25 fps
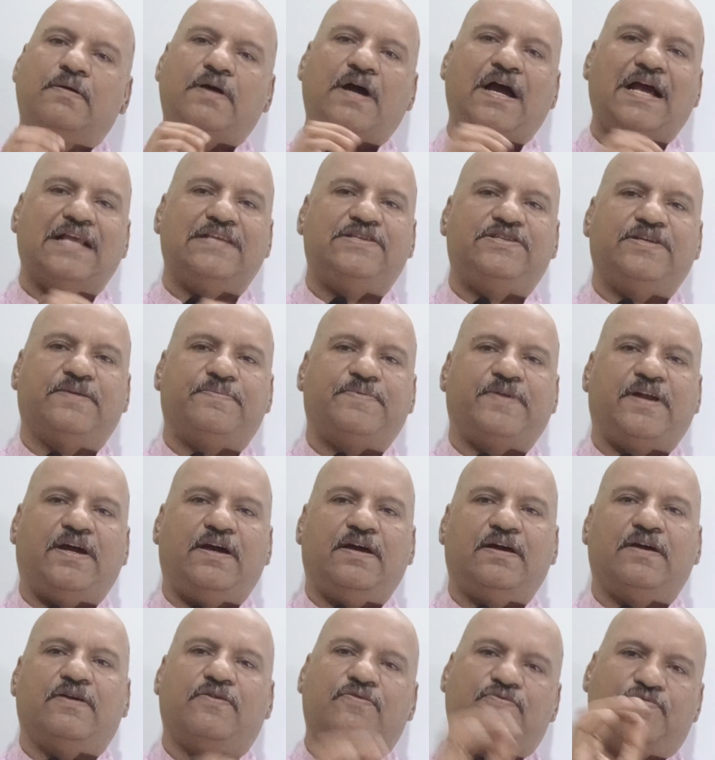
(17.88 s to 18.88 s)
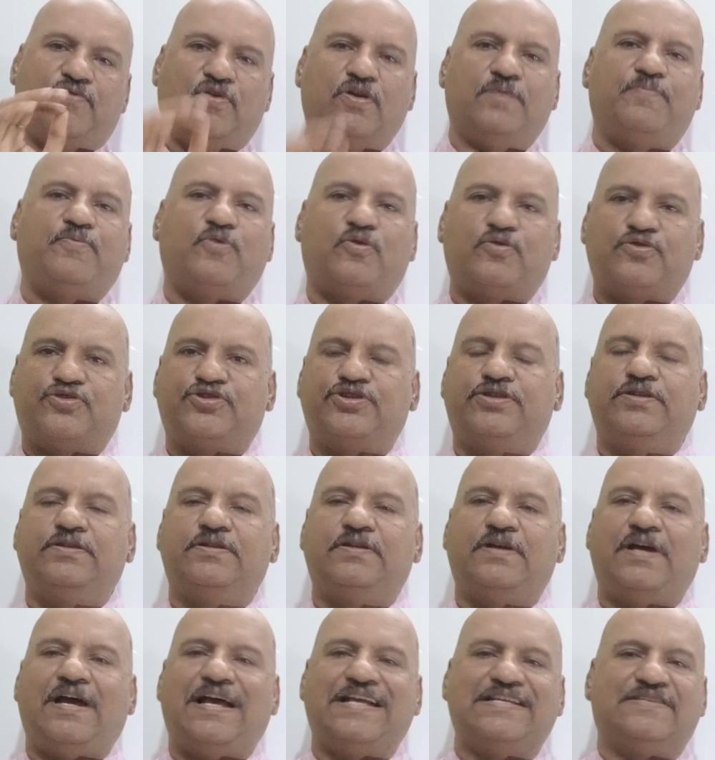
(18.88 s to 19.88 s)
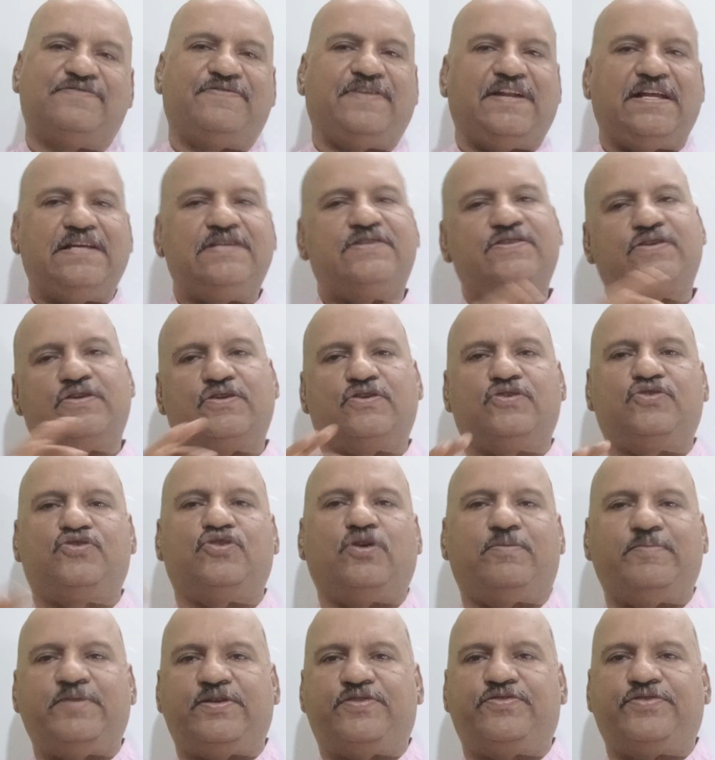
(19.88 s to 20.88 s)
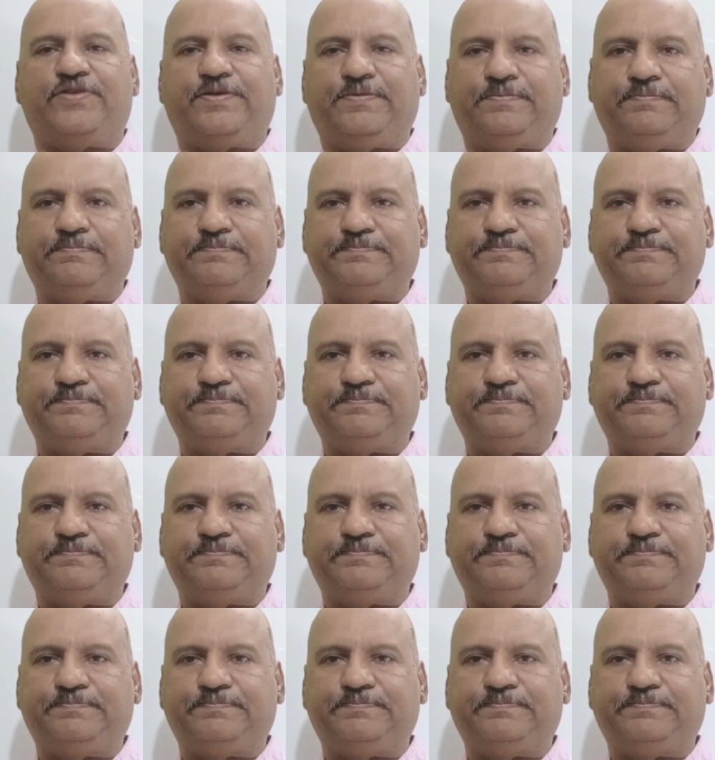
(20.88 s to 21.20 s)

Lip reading: algebra full portion as well as geometry.